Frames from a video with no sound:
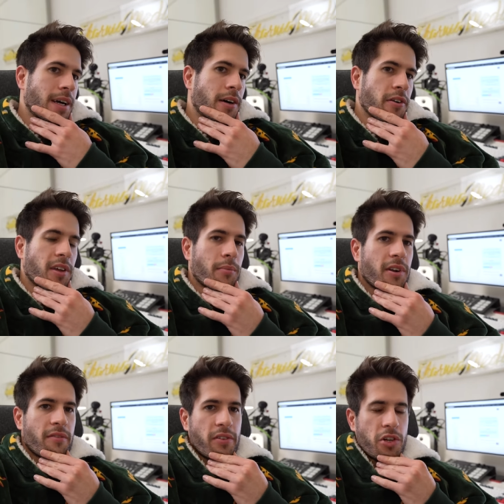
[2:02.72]
now I think I'm
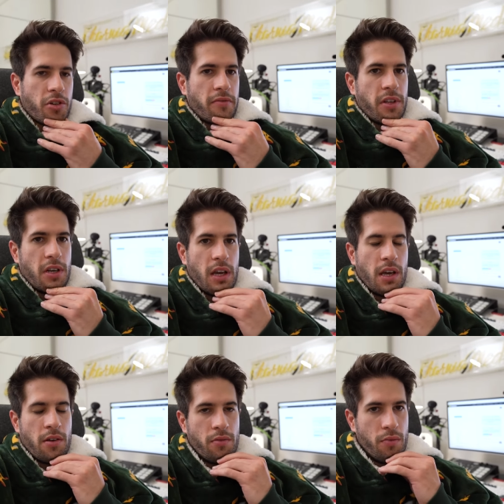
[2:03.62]
gonna finish off the
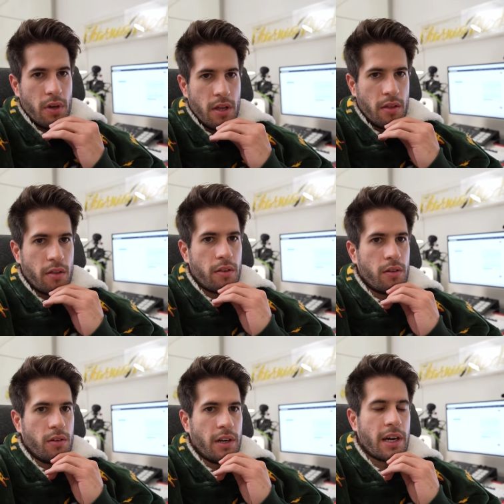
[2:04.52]
day with
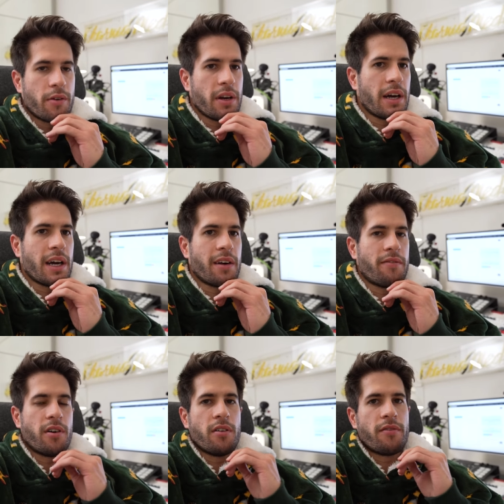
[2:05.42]
an hour and a
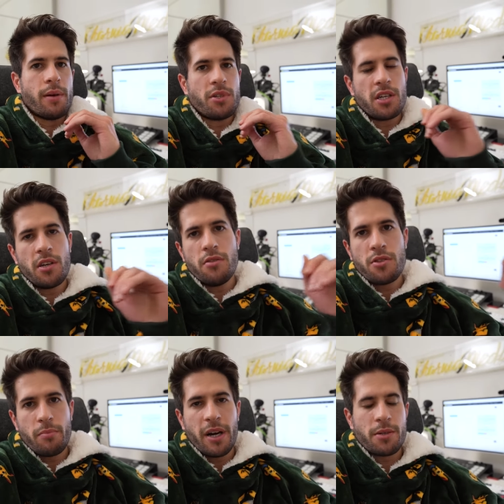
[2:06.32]
half of MCQs
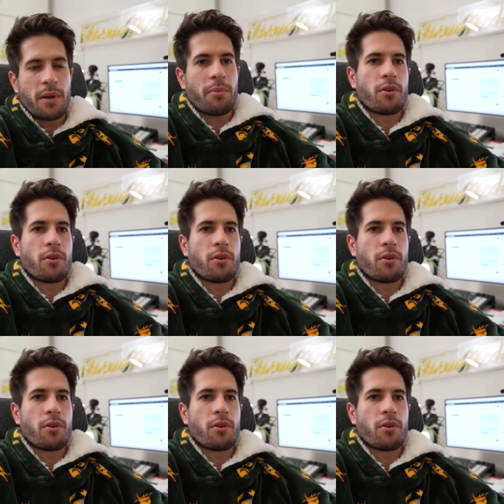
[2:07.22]
or past paper